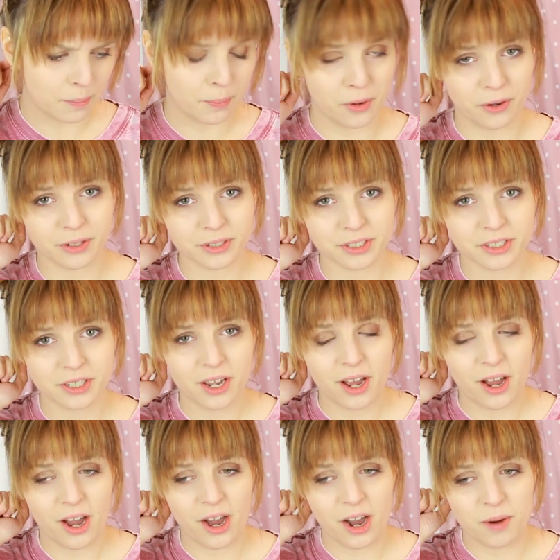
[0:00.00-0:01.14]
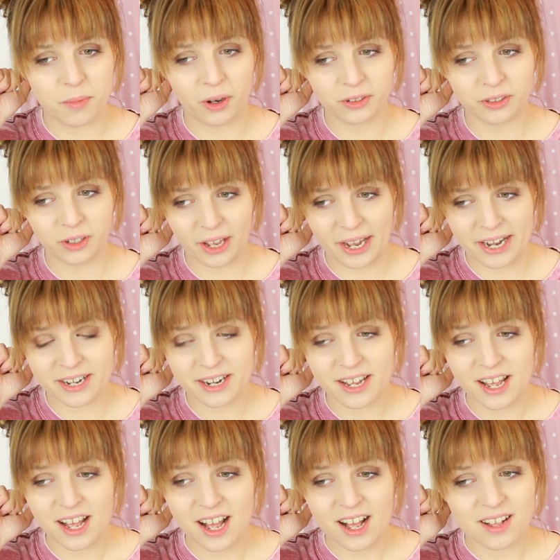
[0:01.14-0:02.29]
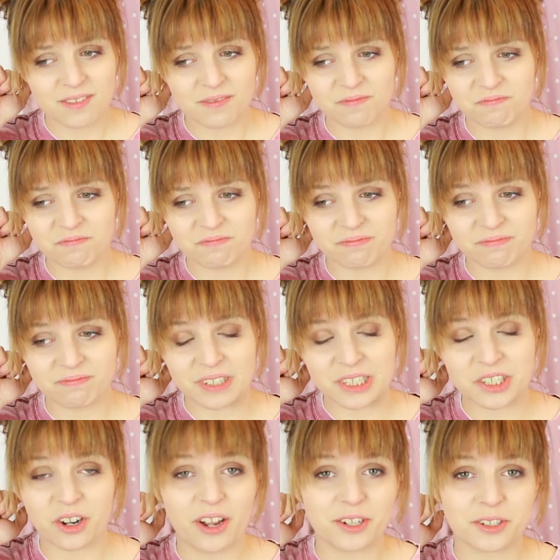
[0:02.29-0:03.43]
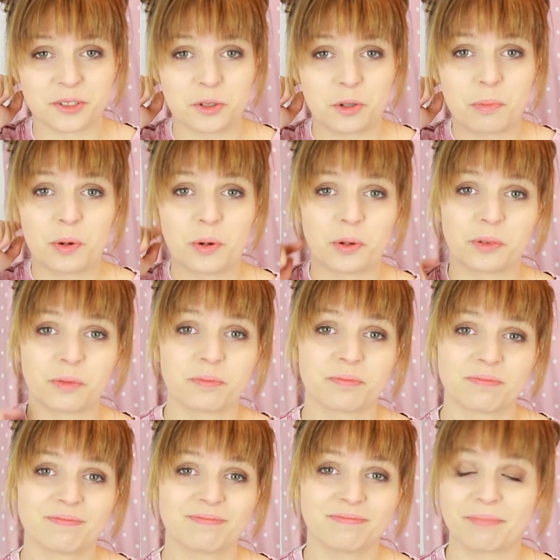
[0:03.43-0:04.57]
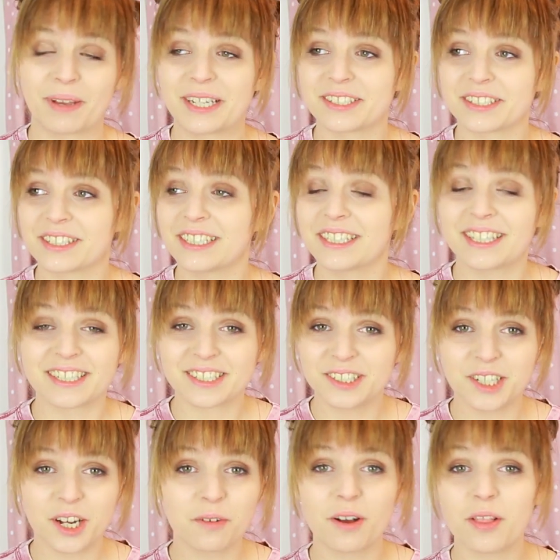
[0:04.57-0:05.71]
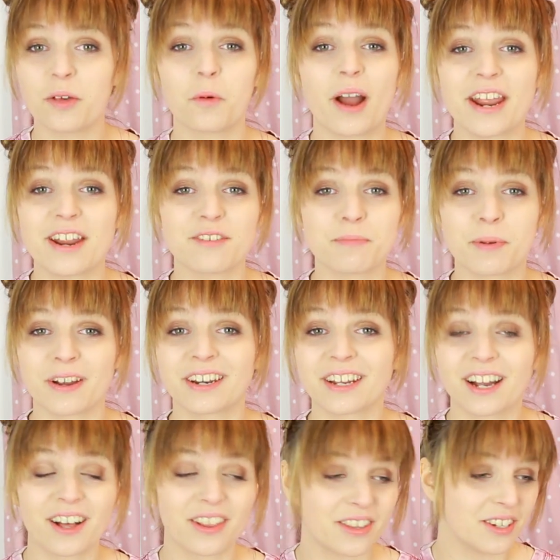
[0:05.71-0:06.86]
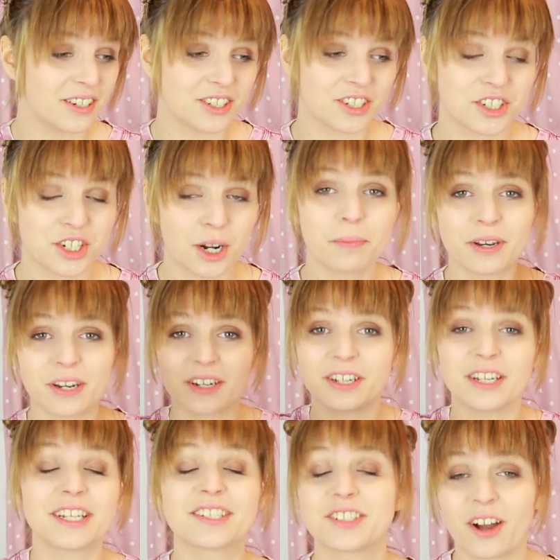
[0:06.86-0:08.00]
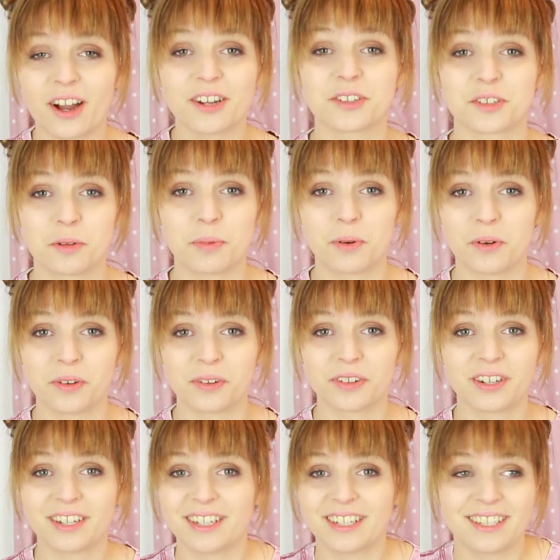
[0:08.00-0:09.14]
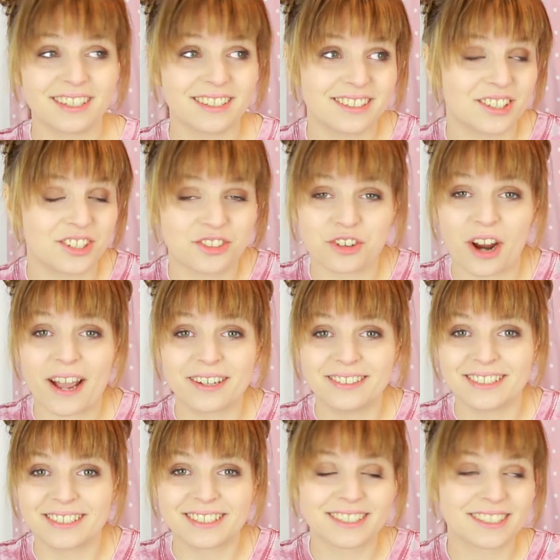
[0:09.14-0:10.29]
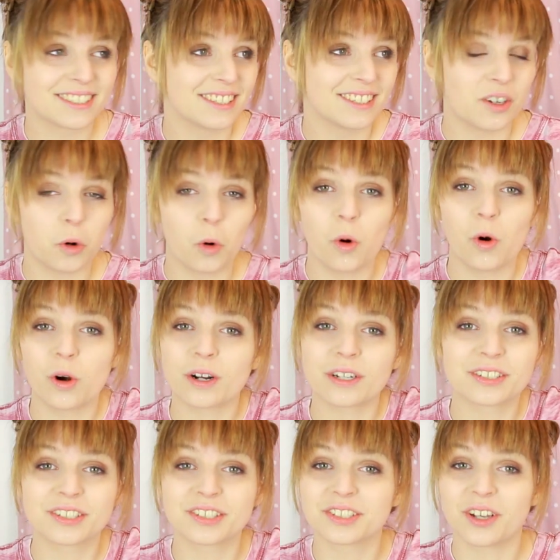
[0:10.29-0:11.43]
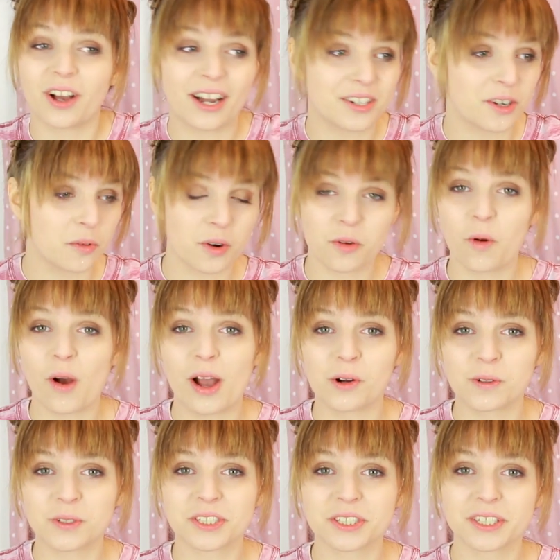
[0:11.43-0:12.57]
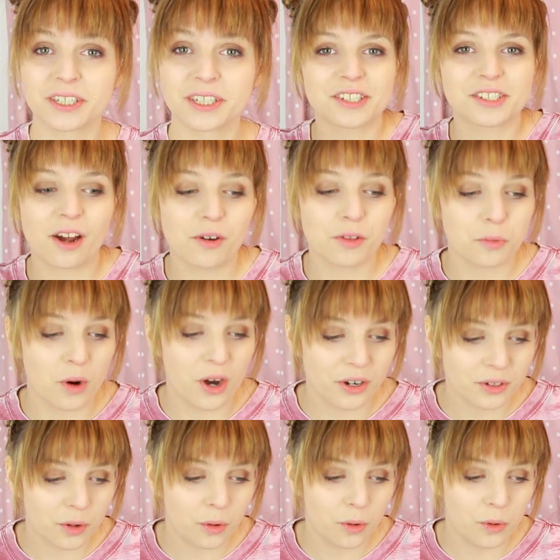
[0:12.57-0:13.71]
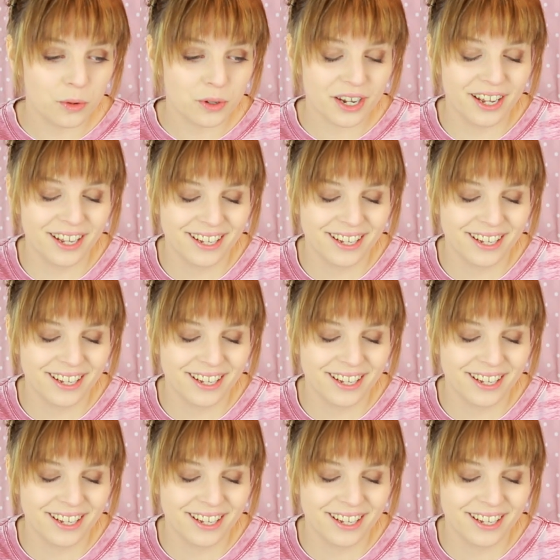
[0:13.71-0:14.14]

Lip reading: of books online. It's dinosaur porn, basically. There's no other way of putting it other than just jumping in. It's dinosaur porn. Dragons, orcs, I don't know what else. We're gonna start with one called